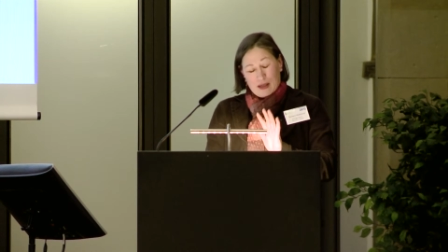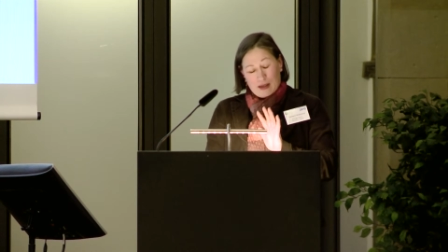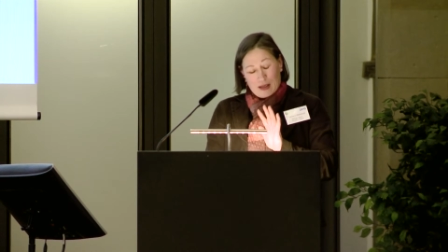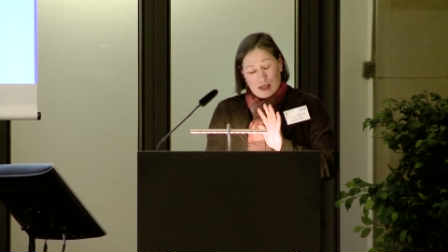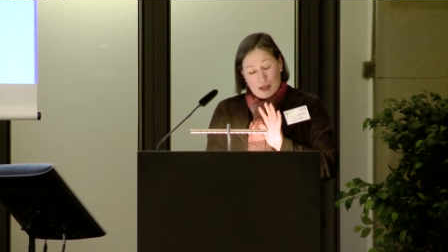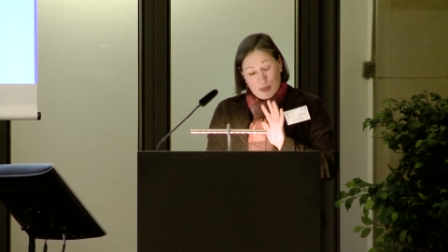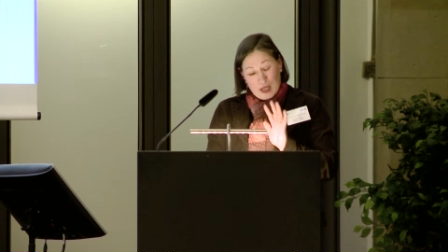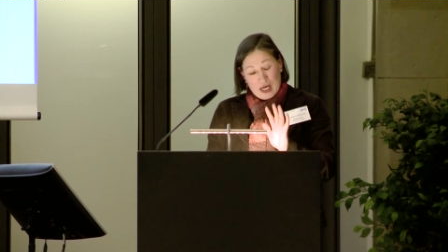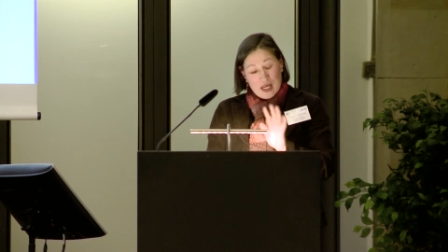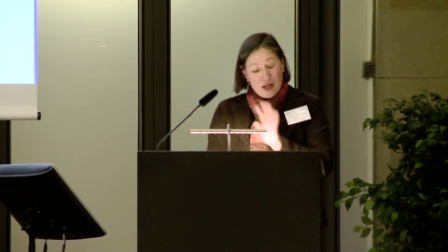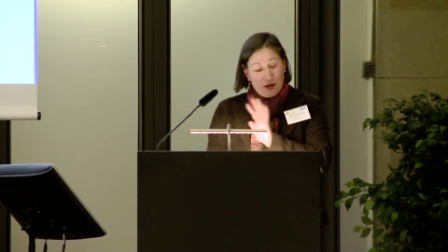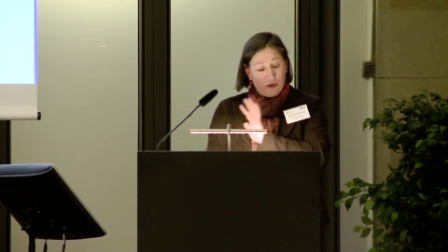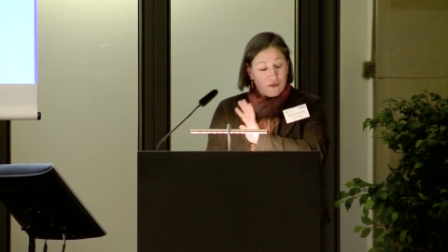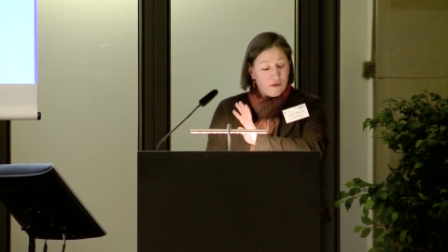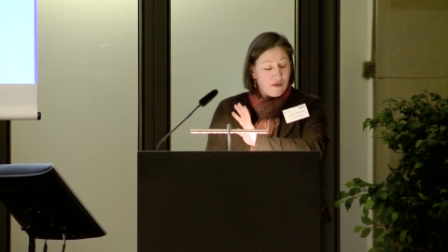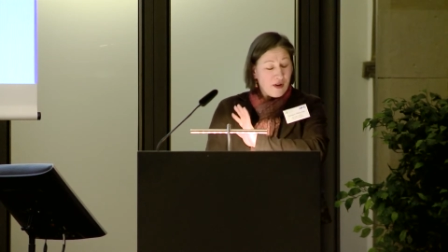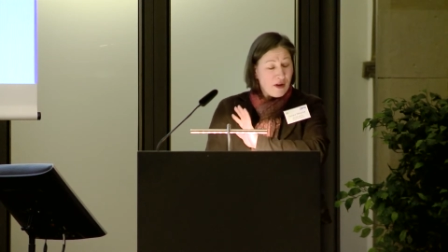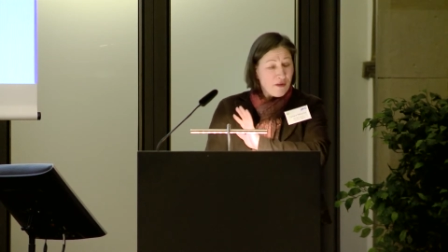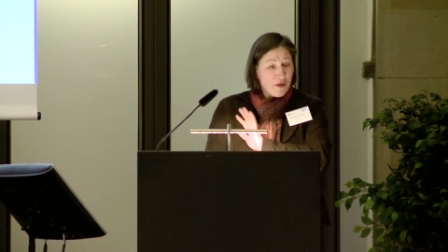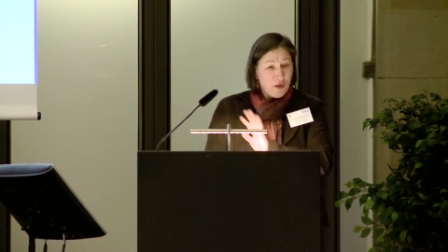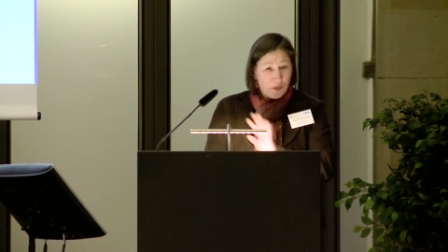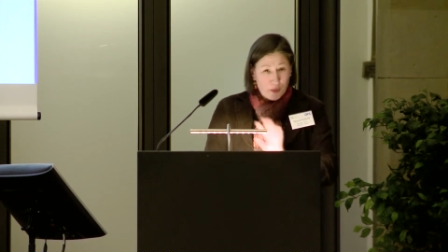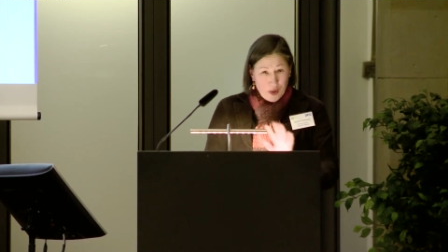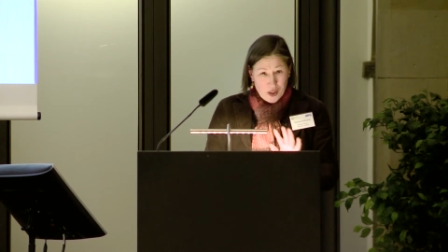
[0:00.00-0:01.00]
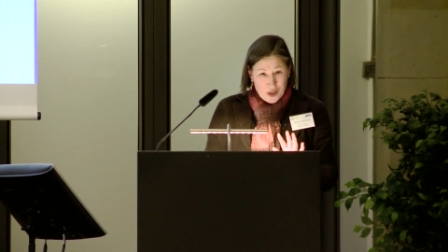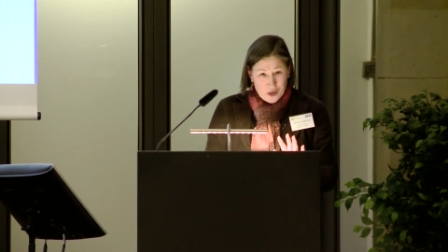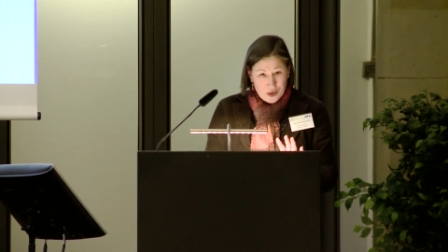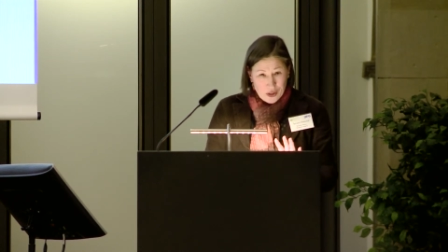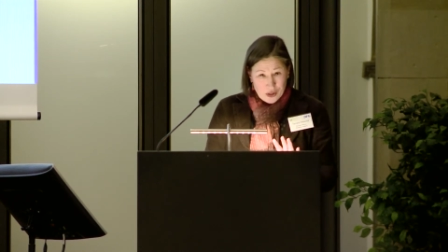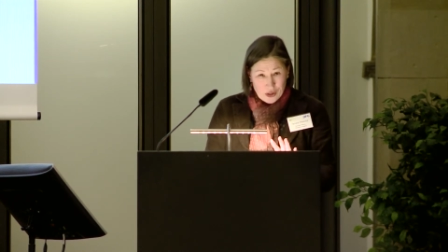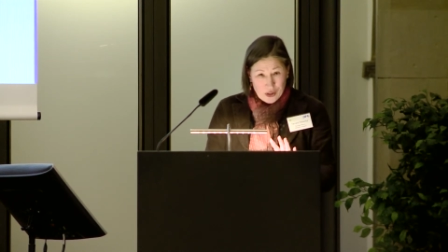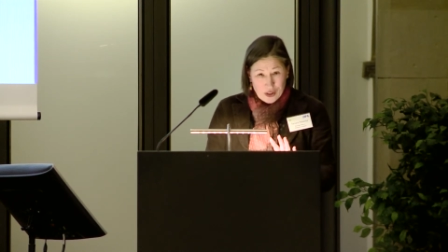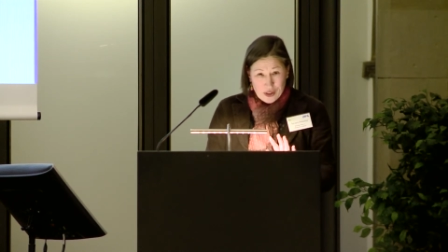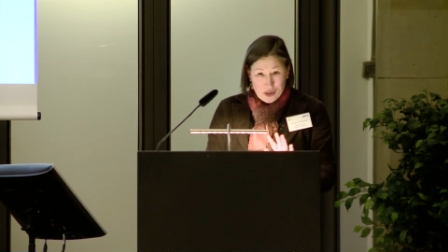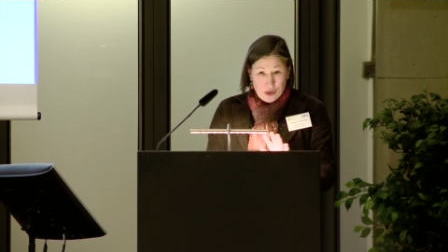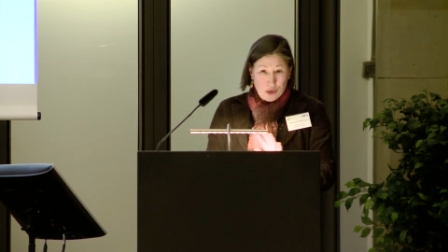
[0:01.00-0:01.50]
in the beginning very
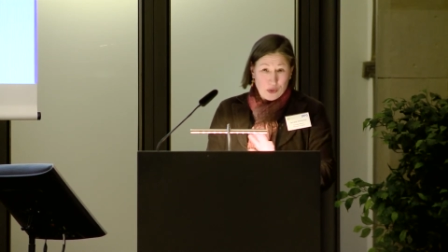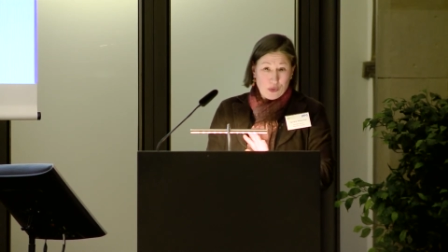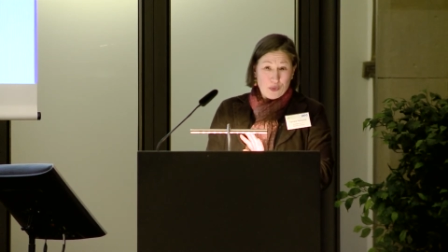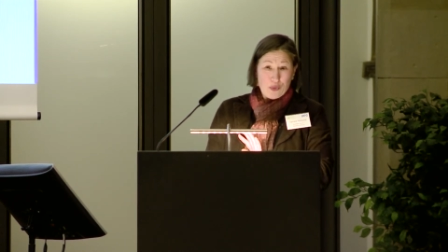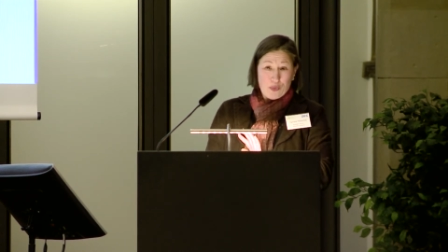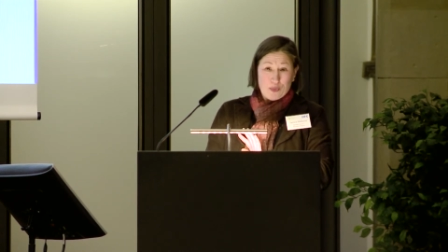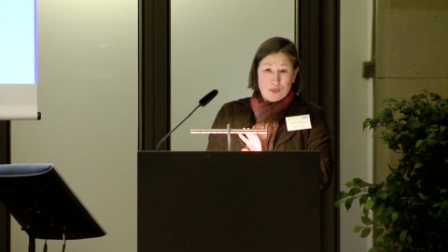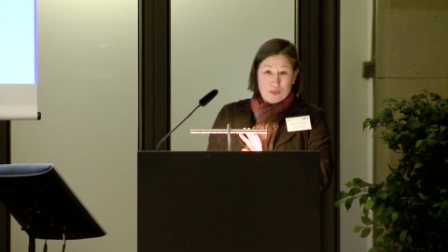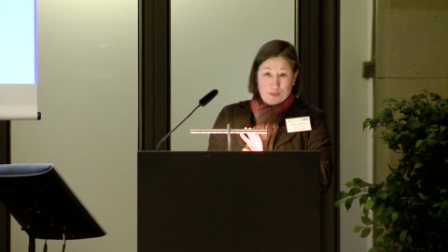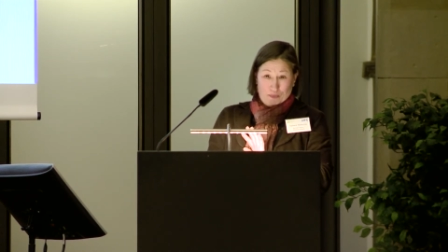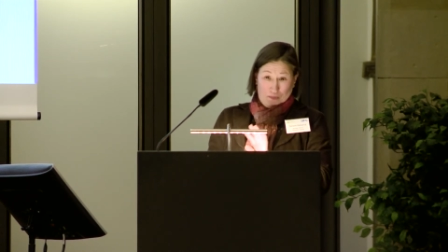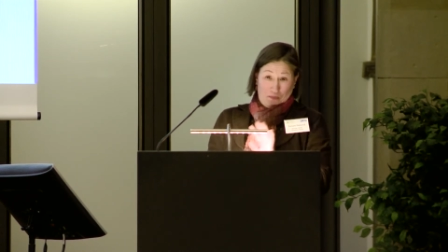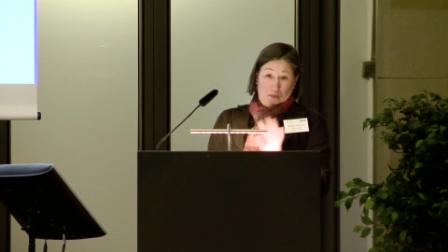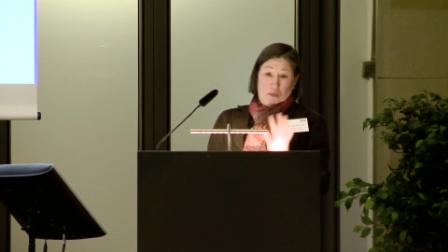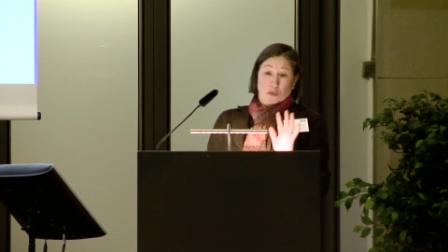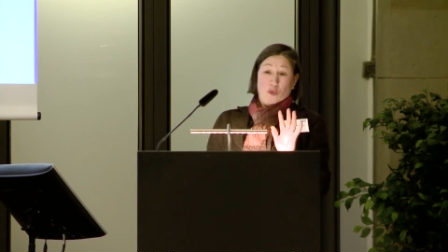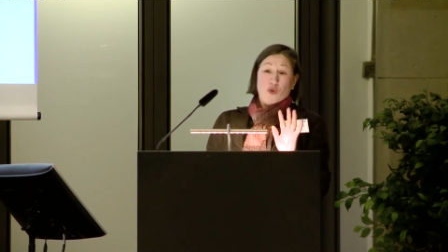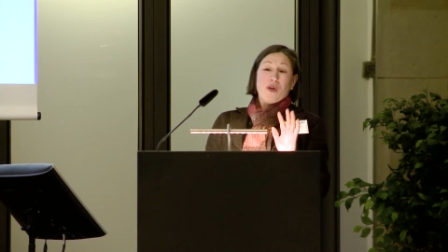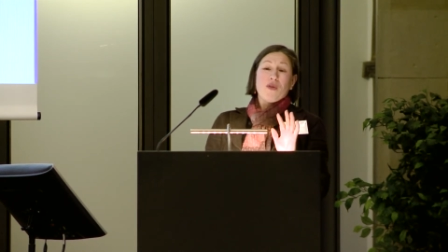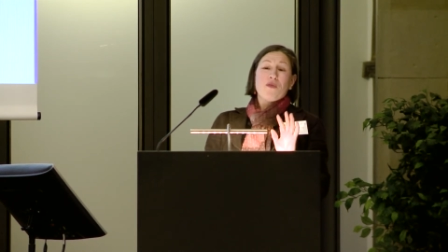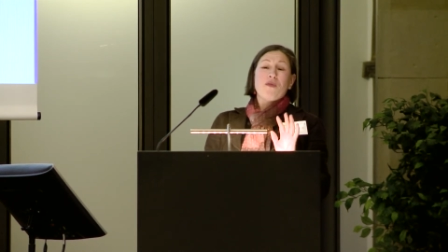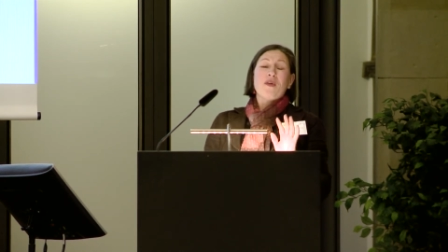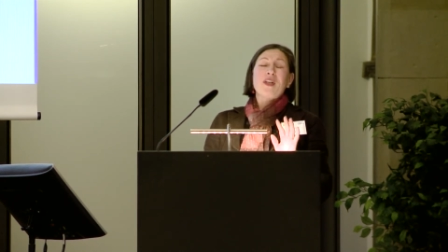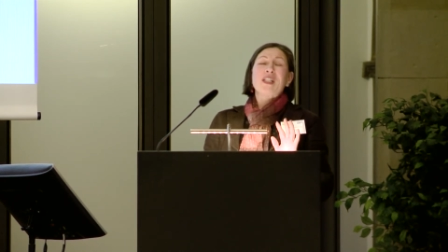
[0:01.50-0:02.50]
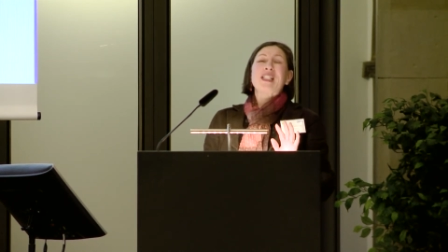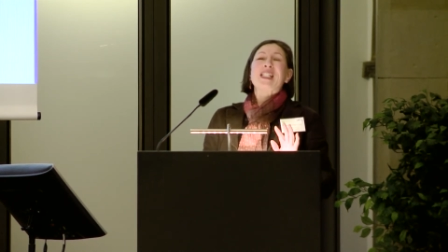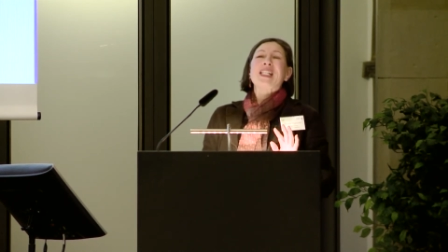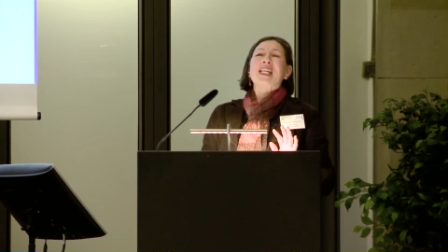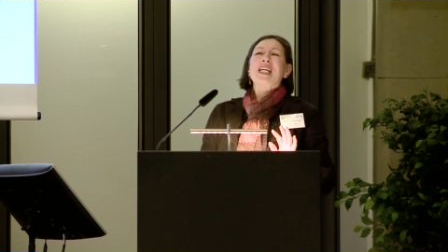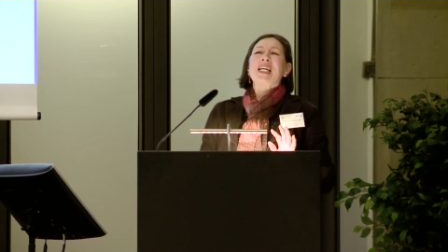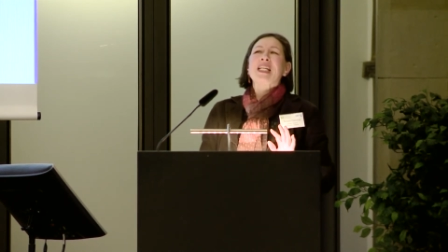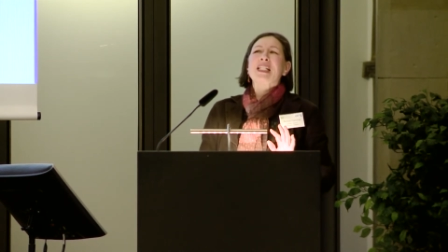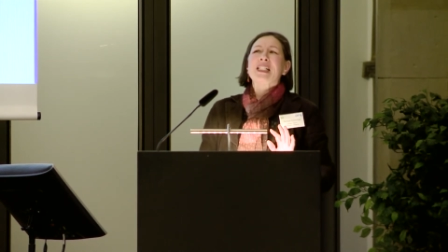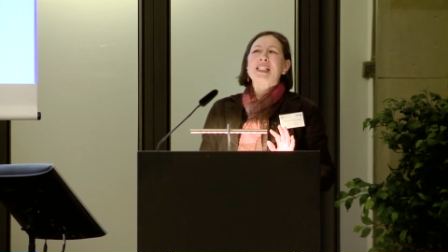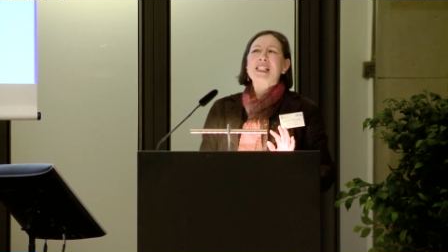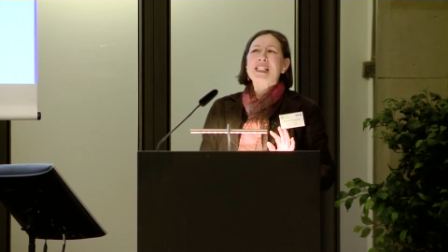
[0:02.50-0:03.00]
reluctant to, to
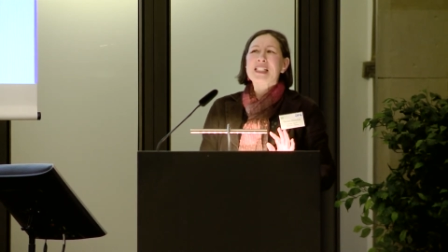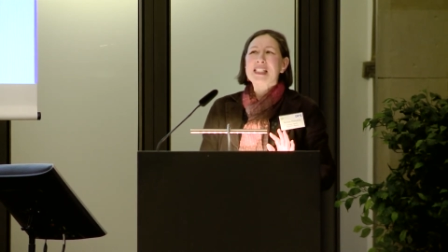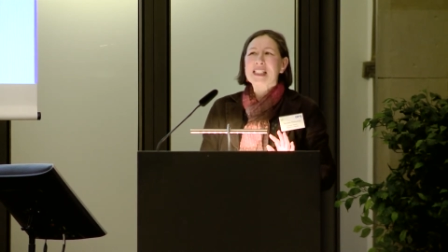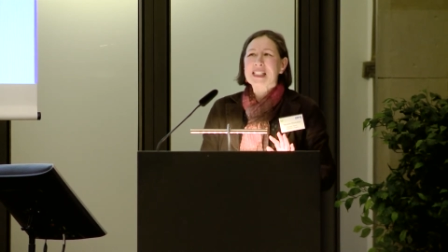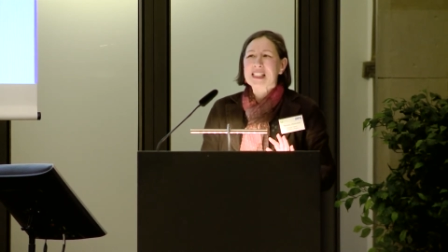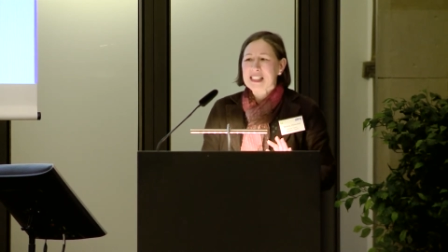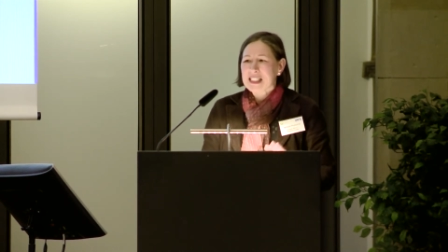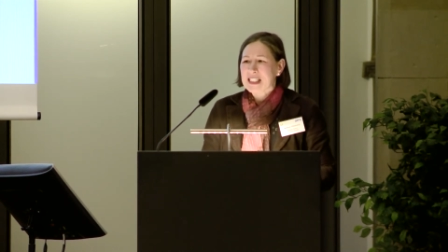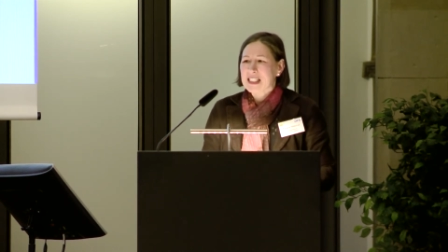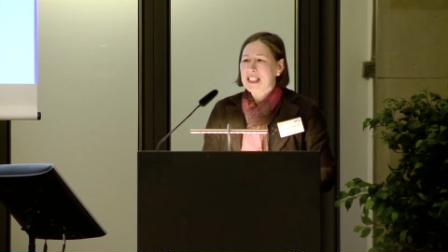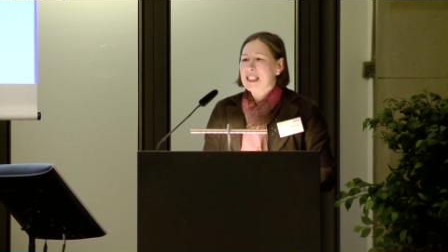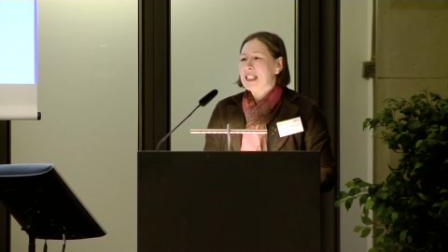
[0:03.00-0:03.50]
investigate this.